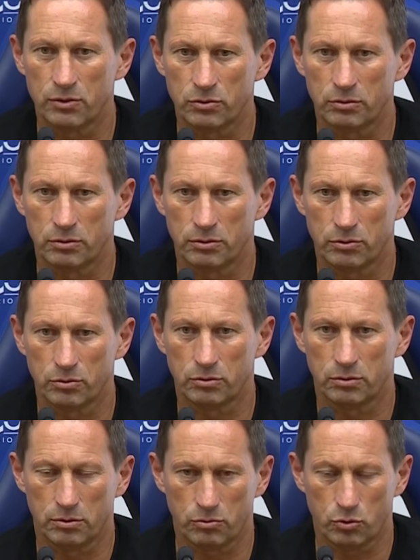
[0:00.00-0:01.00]

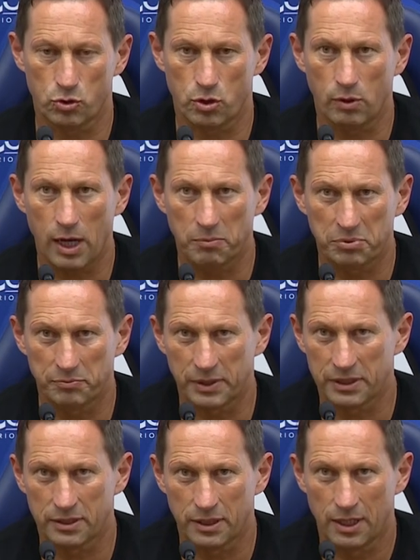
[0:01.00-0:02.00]
to show up,
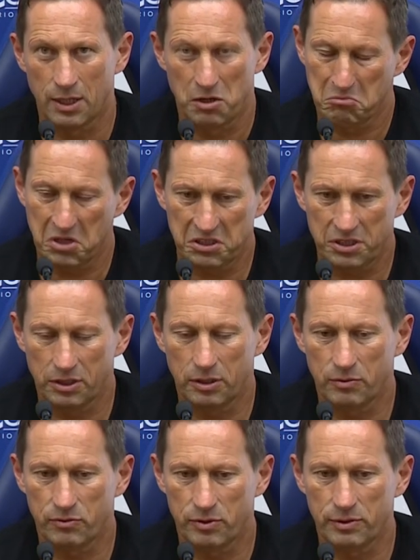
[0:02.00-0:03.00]
but I think
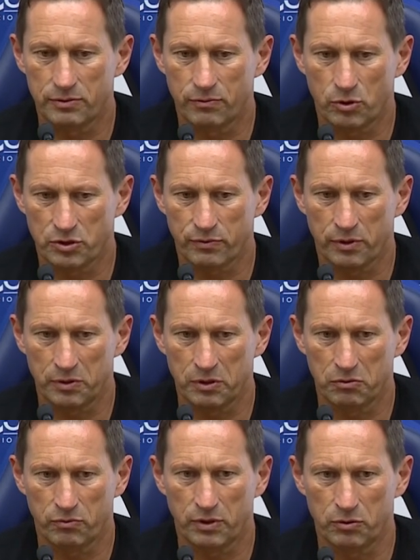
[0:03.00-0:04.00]
he was very,
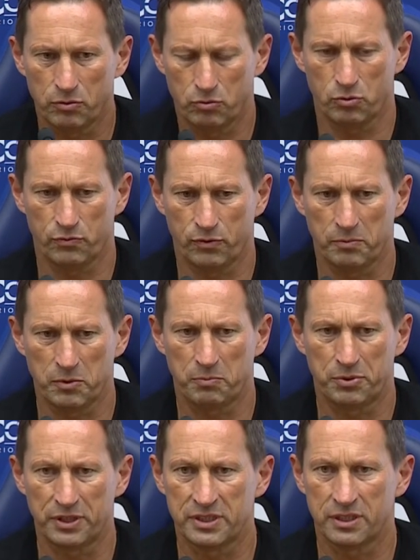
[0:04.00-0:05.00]
very good from the
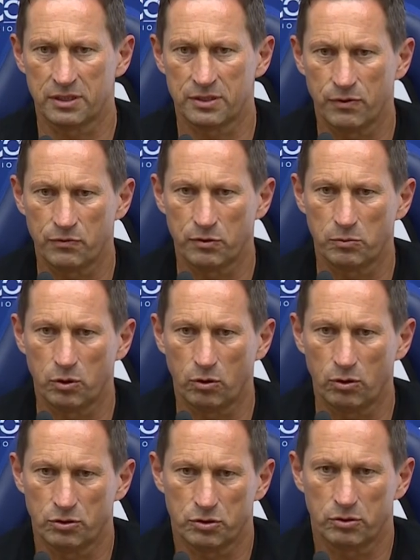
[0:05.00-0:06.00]
presence with the
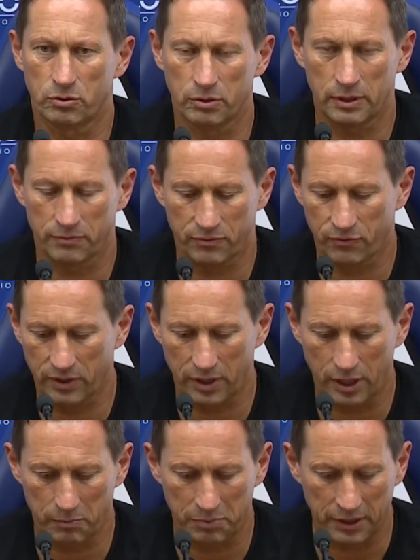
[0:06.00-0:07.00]
ball. So we are
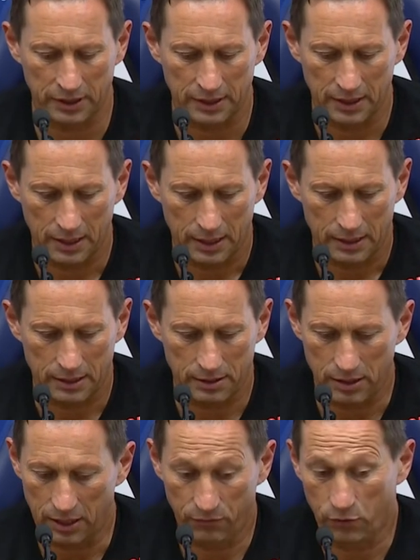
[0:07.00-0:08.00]
happy,
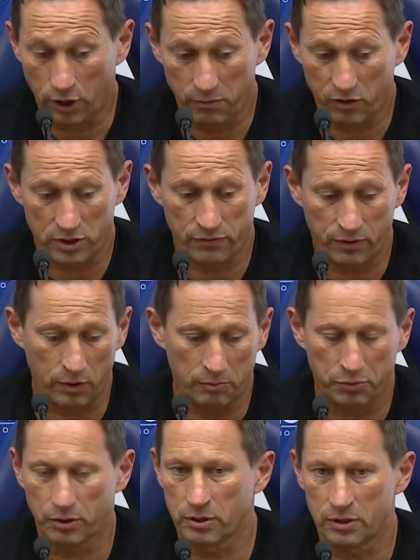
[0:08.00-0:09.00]
and for him was a very
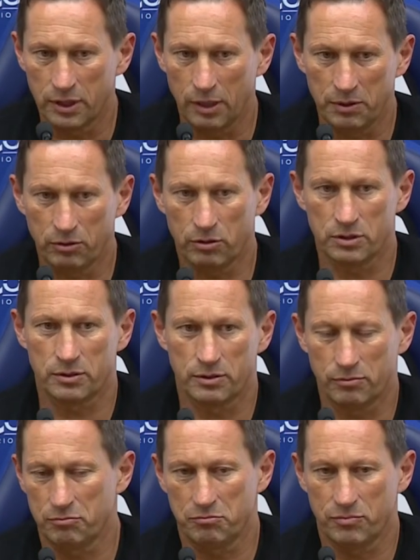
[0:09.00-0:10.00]
important day, because
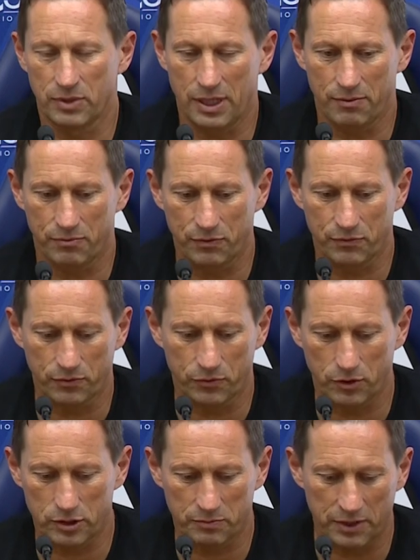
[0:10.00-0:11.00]
with the
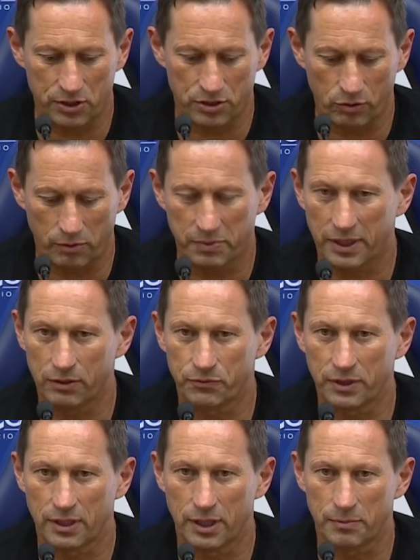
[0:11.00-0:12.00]
first match you are part of
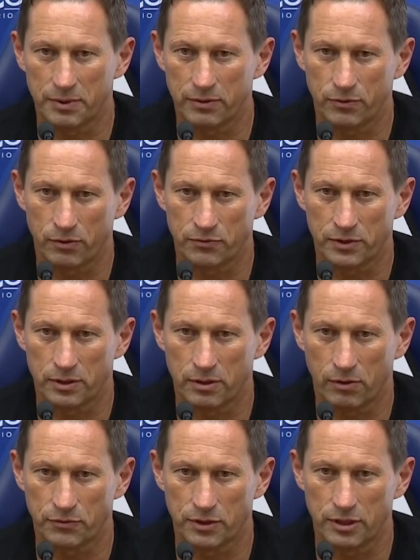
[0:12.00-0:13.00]
the club and
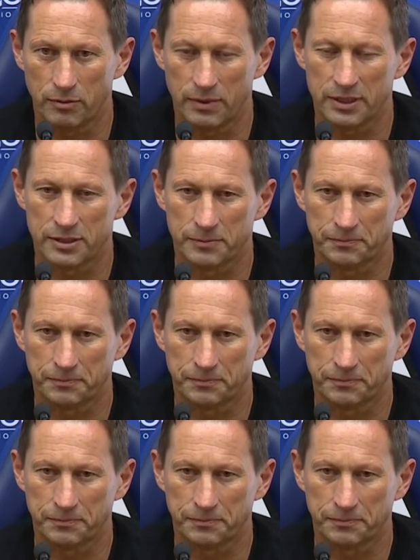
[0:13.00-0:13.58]
of the teammates.